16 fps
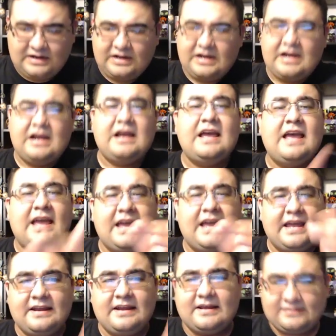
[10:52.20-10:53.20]

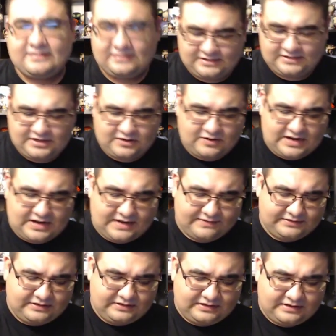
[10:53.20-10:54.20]
and Steel. I haven't
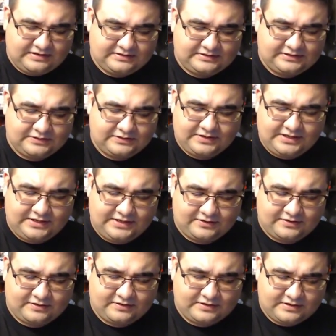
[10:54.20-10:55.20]
seen a lot of Steel
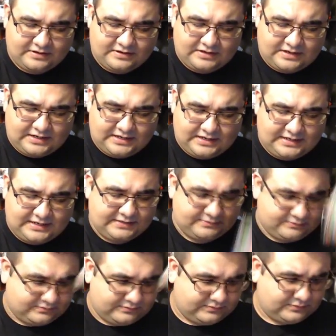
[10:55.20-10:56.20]
either.
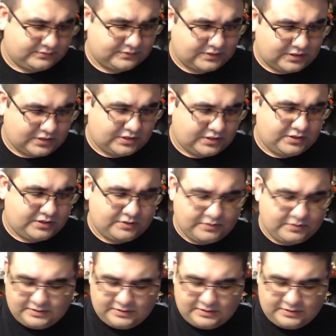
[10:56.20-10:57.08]
Code.